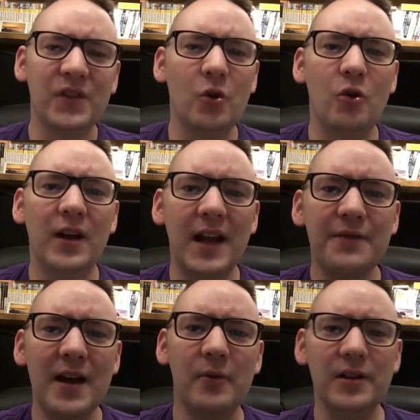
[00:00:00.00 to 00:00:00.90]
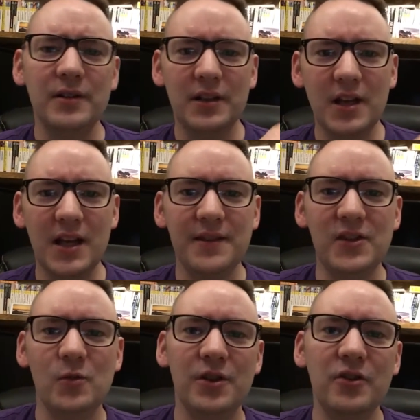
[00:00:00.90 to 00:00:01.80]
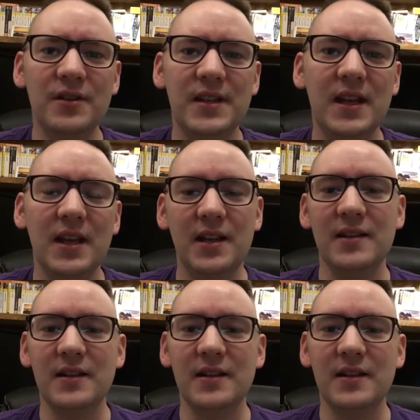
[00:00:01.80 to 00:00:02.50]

or can I have that one? This one you can say